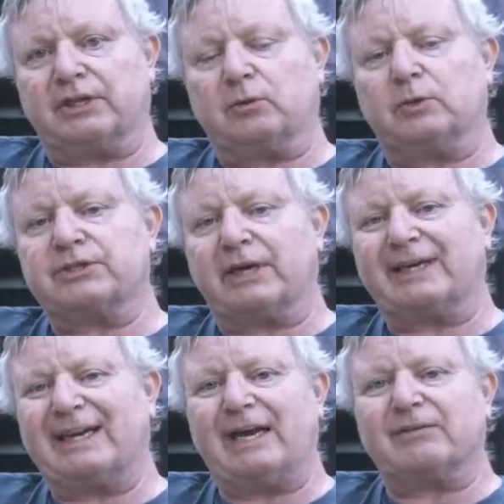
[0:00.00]
In other words, I
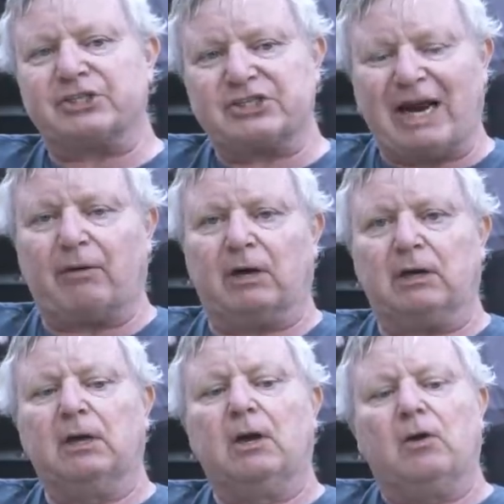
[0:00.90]
can have a
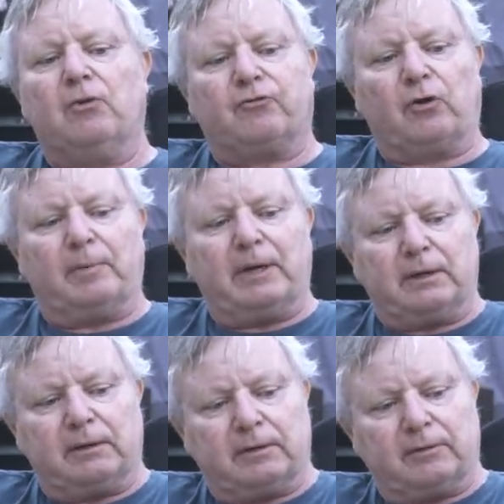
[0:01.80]
shower from
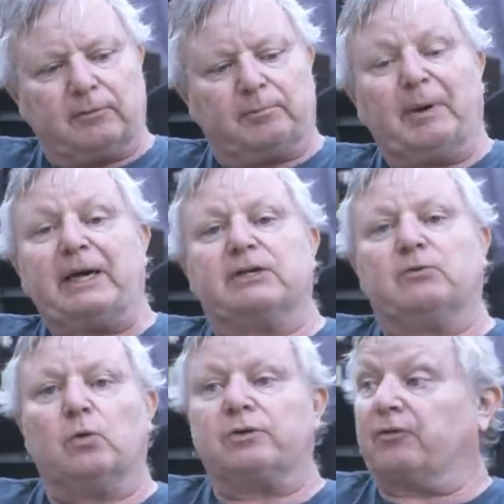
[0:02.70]
a bucket
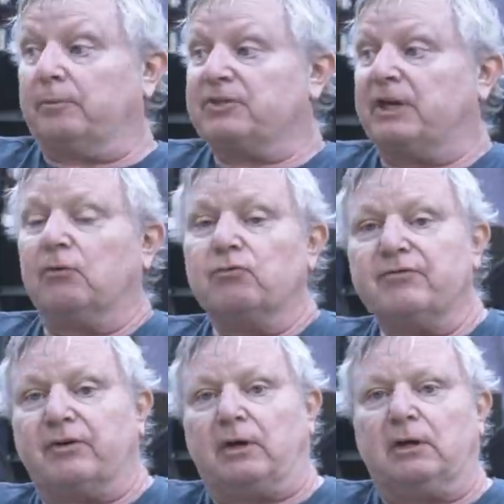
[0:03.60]
of water from, say, a
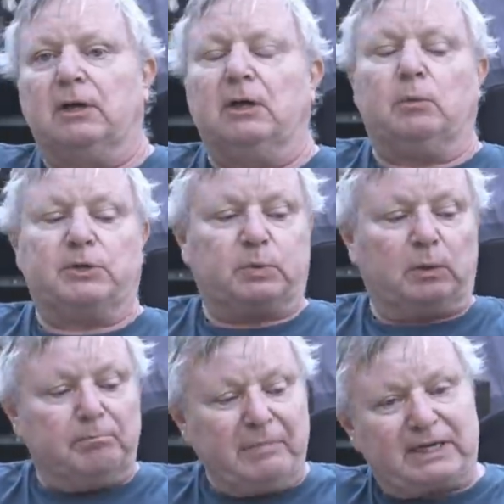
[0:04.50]
river, which
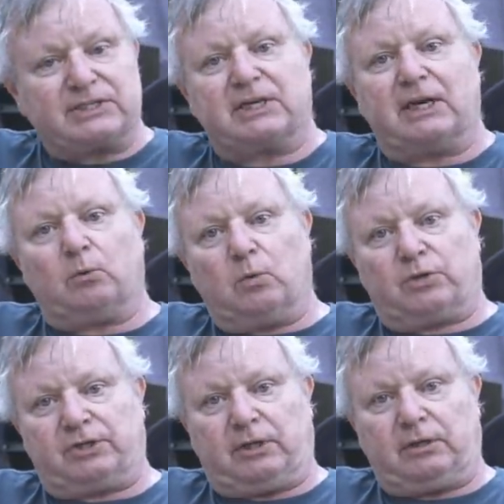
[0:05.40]
will mix that
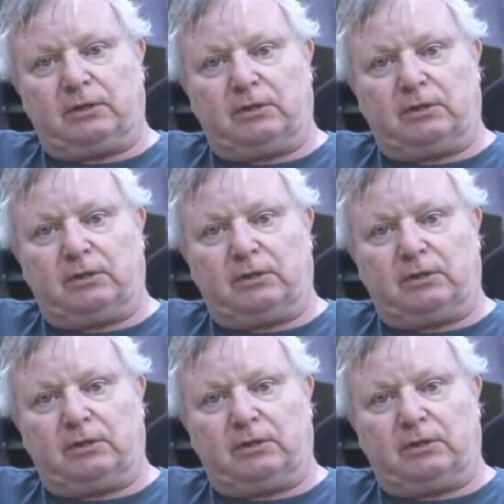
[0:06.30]
water